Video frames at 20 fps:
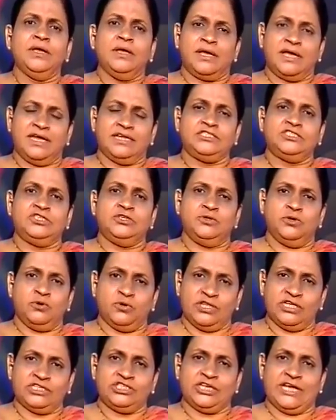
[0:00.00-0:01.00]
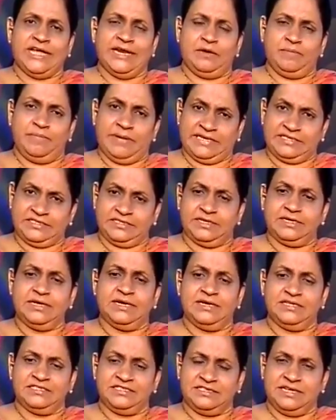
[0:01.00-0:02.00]
gets to know the child better,
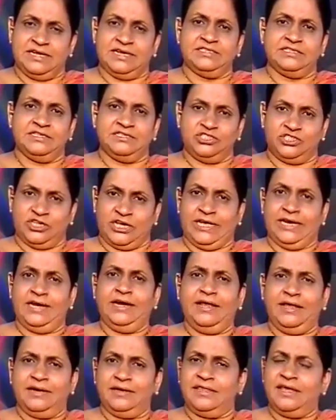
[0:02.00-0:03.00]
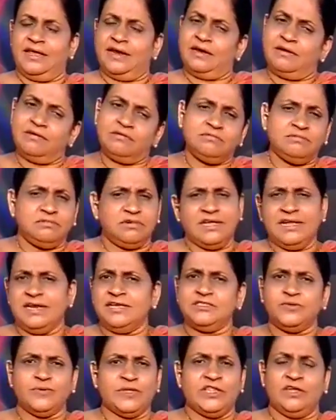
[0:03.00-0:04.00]
understands the child, and then
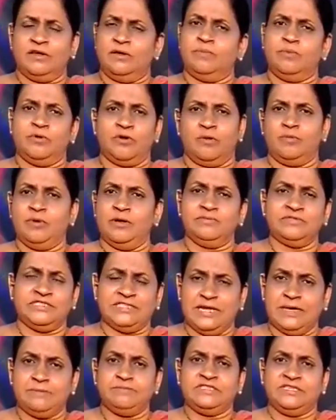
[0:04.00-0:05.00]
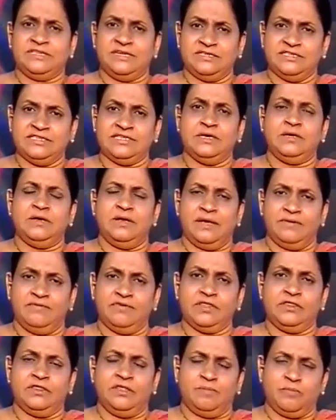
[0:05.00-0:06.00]
deals with her problems, helps her deal
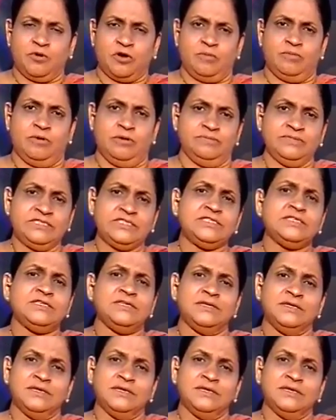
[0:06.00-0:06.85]
with the problems.